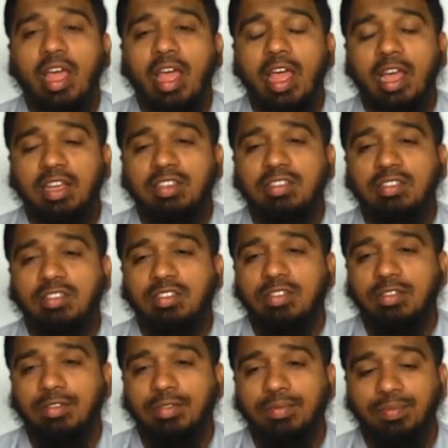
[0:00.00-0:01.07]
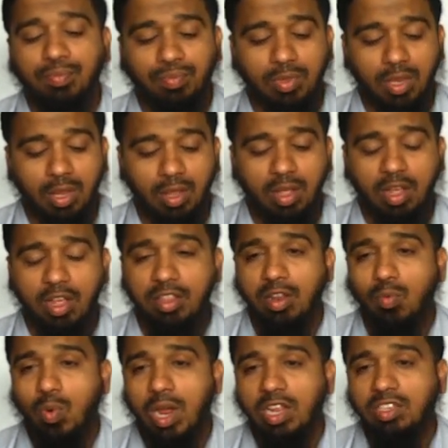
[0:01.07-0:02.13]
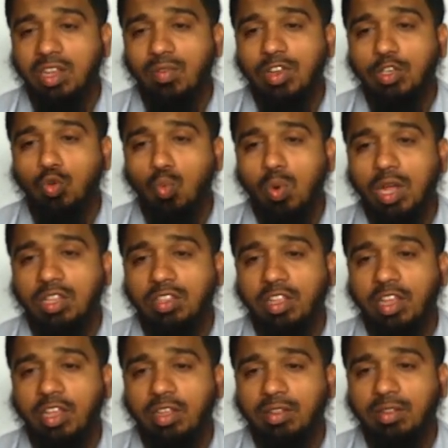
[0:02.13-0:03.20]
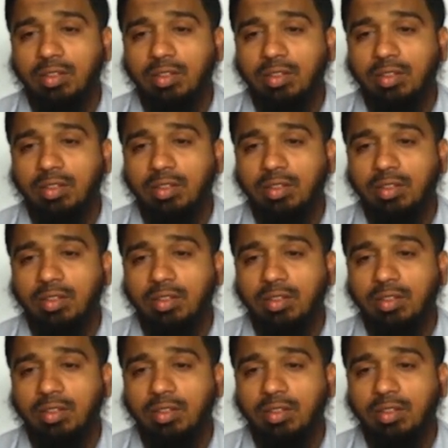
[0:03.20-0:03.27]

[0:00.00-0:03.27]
x. Otherwise, I will do one thing.